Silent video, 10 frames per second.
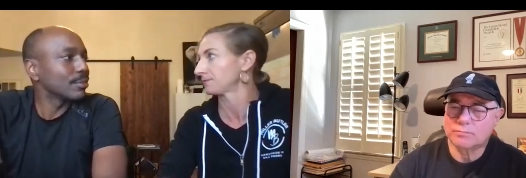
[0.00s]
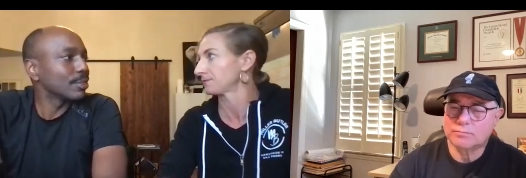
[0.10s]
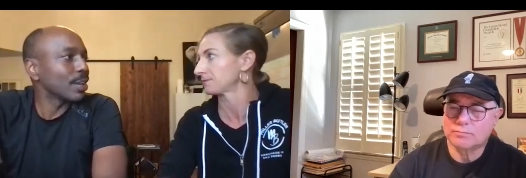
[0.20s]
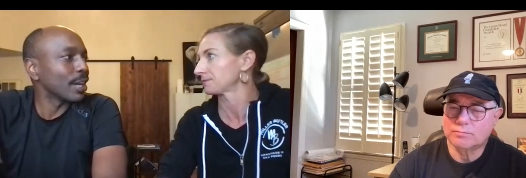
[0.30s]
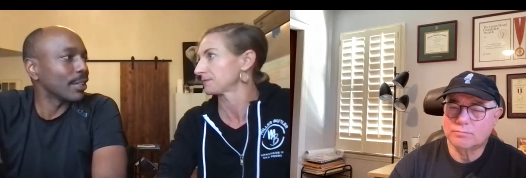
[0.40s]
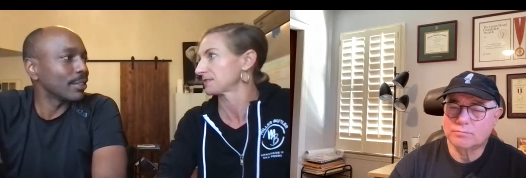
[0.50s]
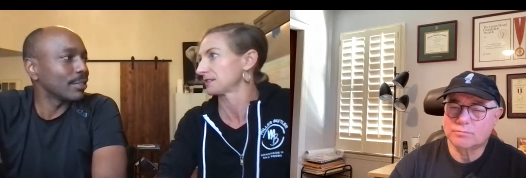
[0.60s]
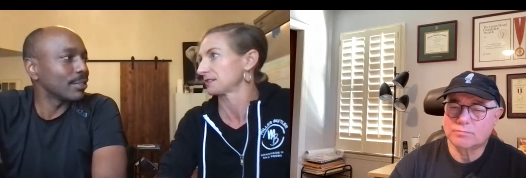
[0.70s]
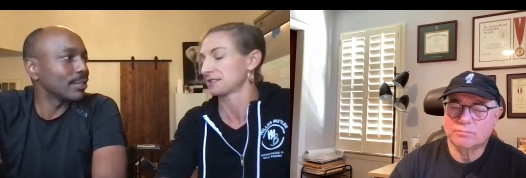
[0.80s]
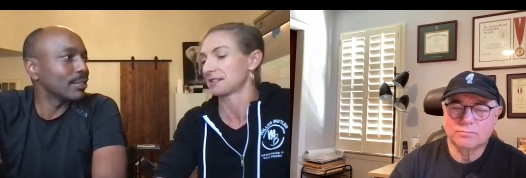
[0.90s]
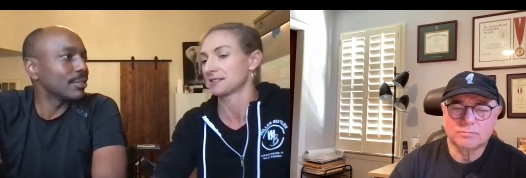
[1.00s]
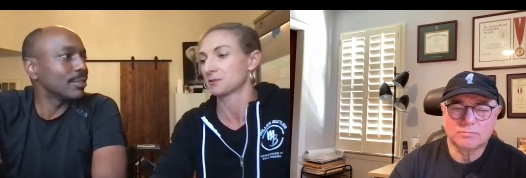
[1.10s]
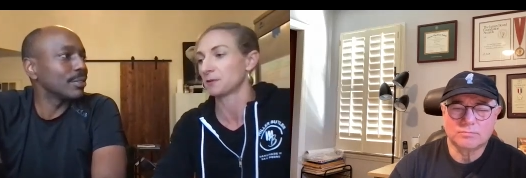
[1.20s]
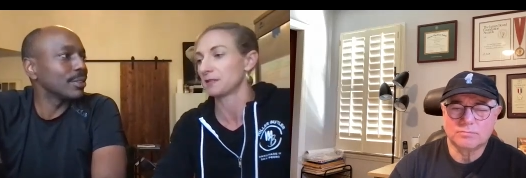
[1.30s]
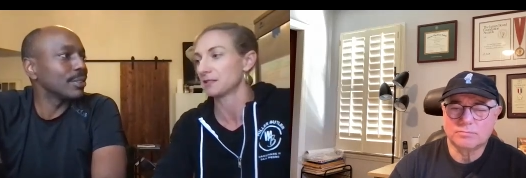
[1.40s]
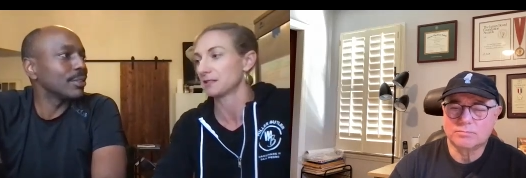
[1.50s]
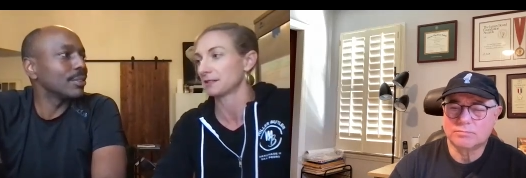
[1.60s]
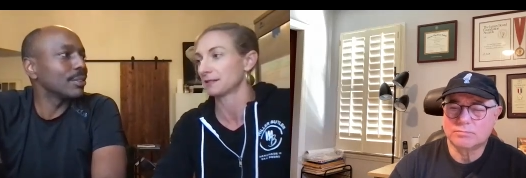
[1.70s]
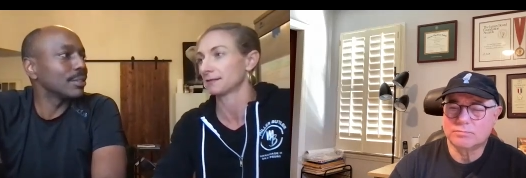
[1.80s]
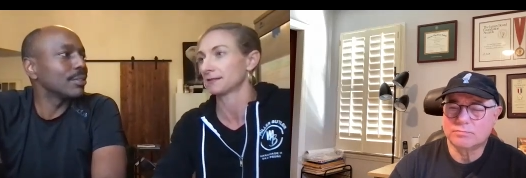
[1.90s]
Speaker 1: right six days a week
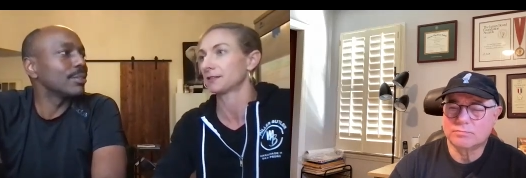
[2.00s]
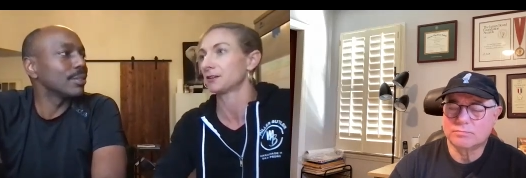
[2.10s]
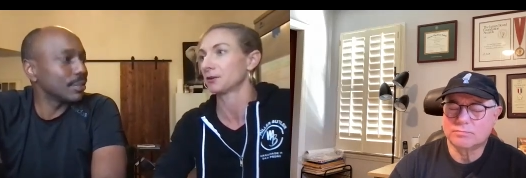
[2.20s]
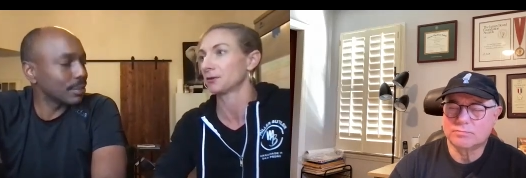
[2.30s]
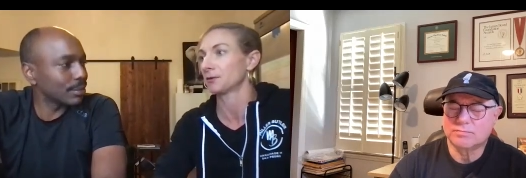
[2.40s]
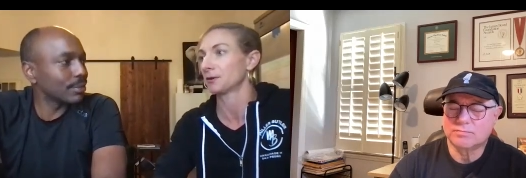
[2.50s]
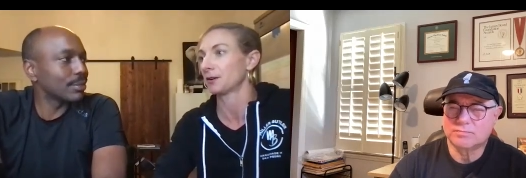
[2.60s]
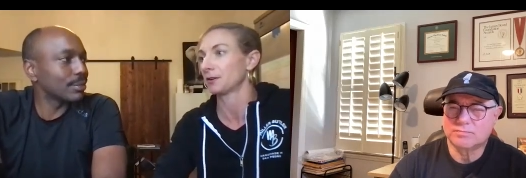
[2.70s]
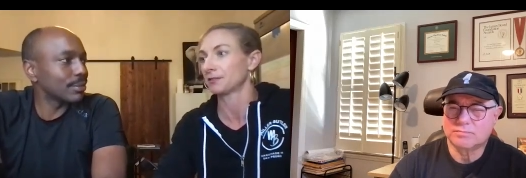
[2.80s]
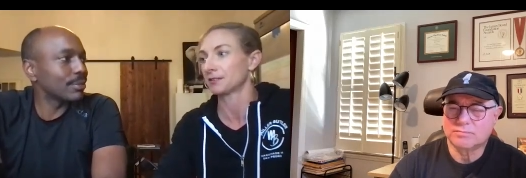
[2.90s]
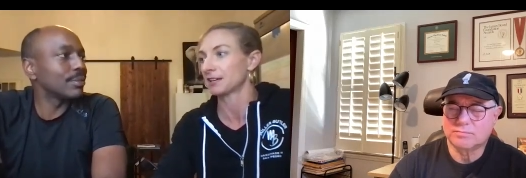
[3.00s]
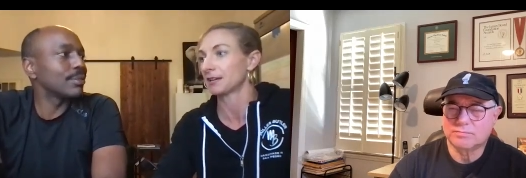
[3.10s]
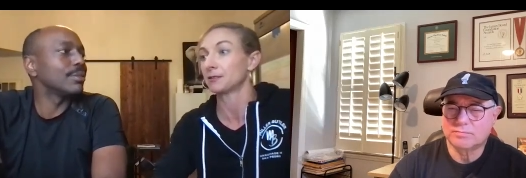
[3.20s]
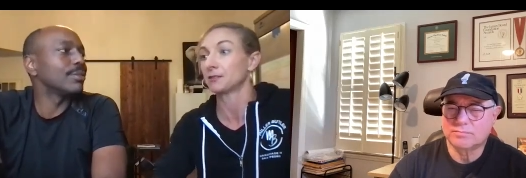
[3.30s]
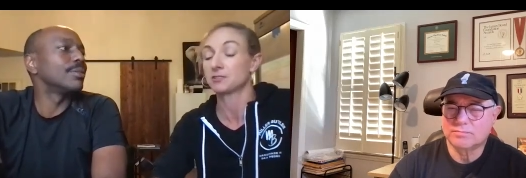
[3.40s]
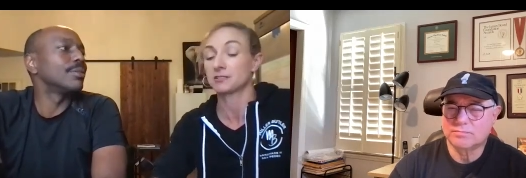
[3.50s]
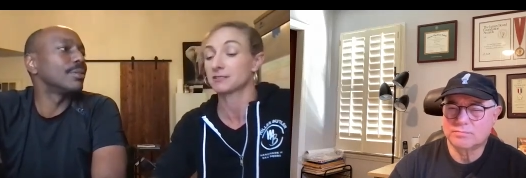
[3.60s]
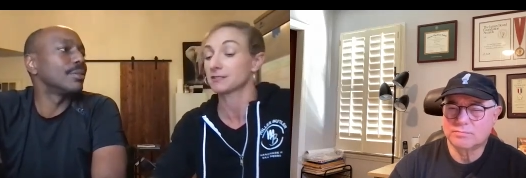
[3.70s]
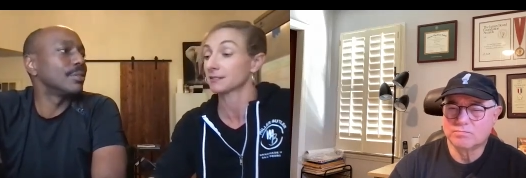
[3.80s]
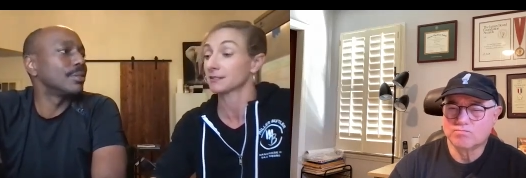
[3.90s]
you know all of the time you're
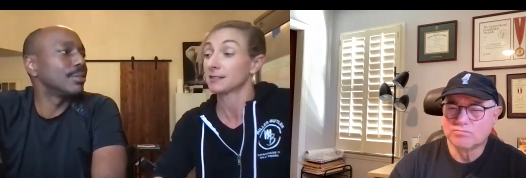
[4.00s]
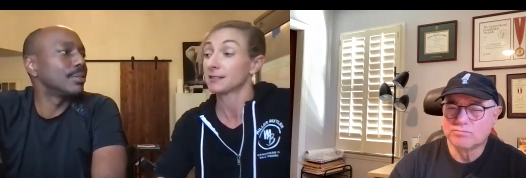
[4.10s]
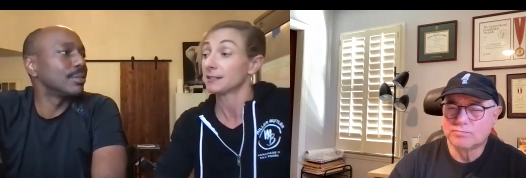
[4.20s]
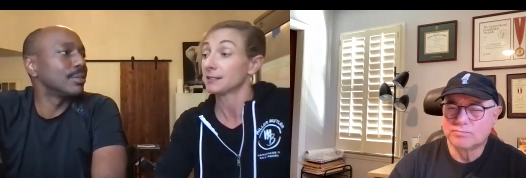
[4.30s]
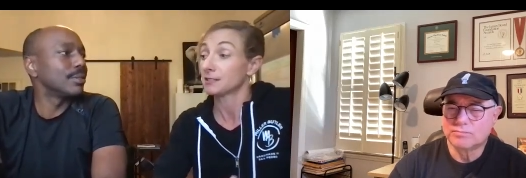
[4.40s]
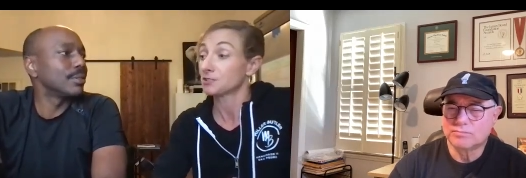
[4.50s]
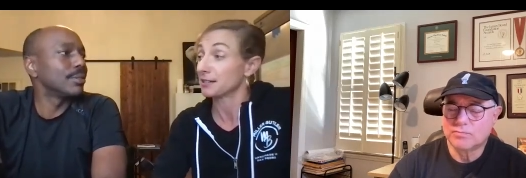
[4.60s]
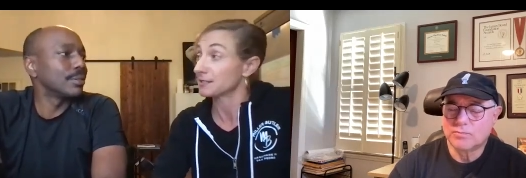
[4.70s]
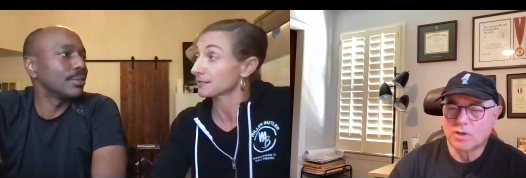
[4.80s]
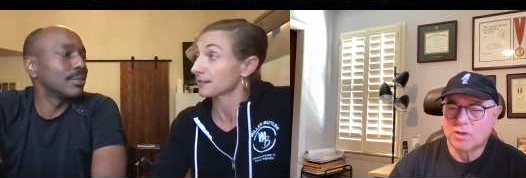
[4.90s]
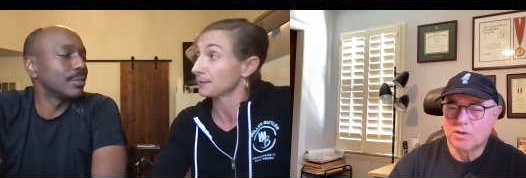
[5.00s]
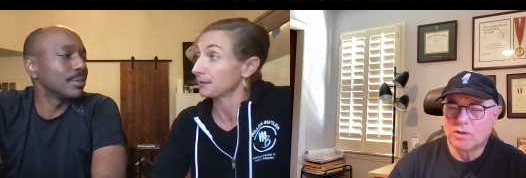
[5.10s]
just it drains a lot of